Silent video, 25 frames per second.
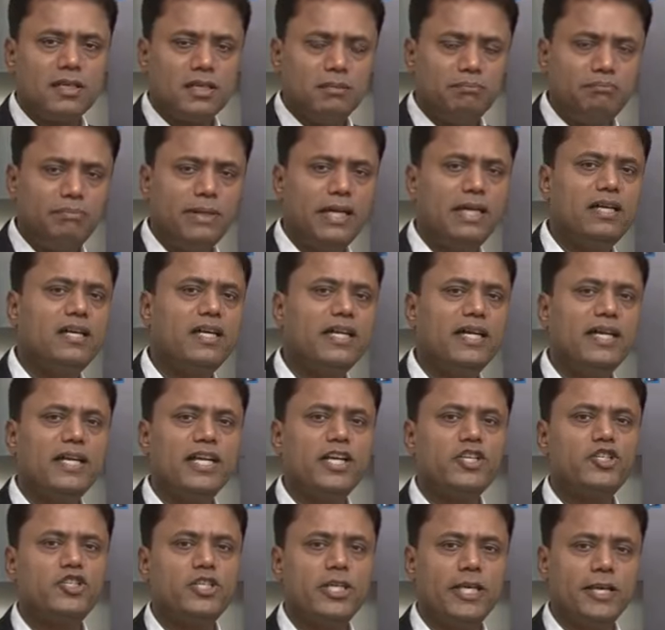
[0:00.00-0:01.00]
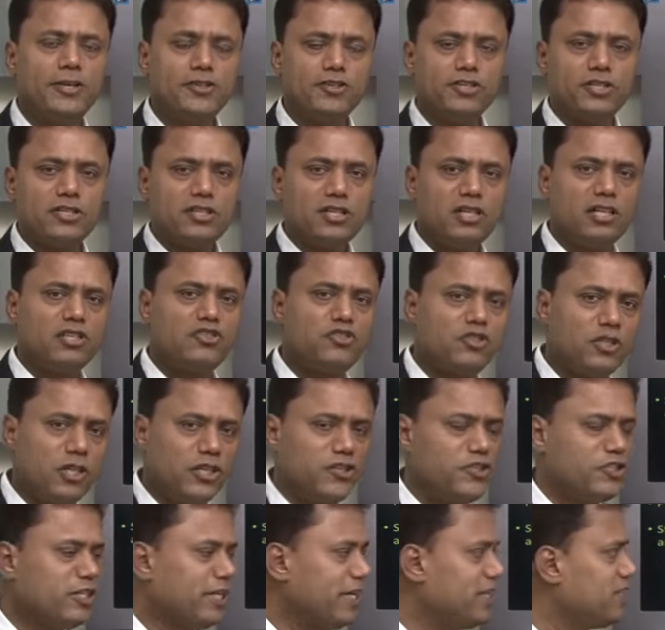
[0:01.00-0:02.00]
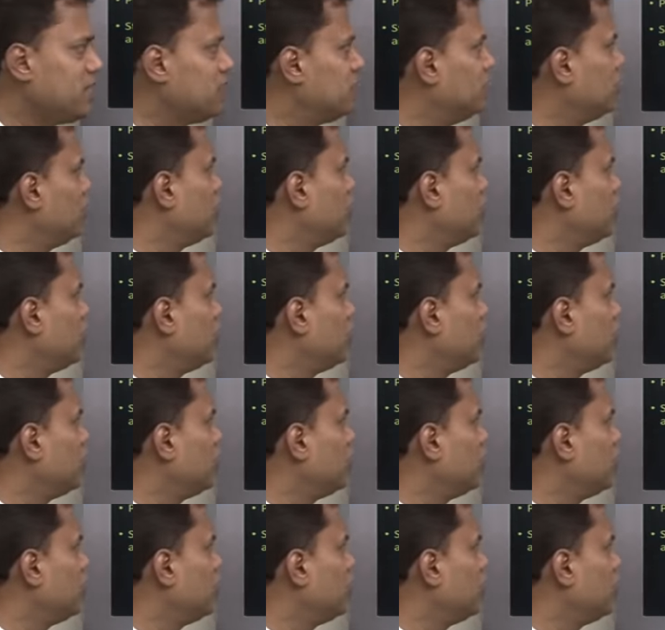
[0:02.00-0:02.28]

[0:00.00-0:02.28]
complete DNA change, cultural change in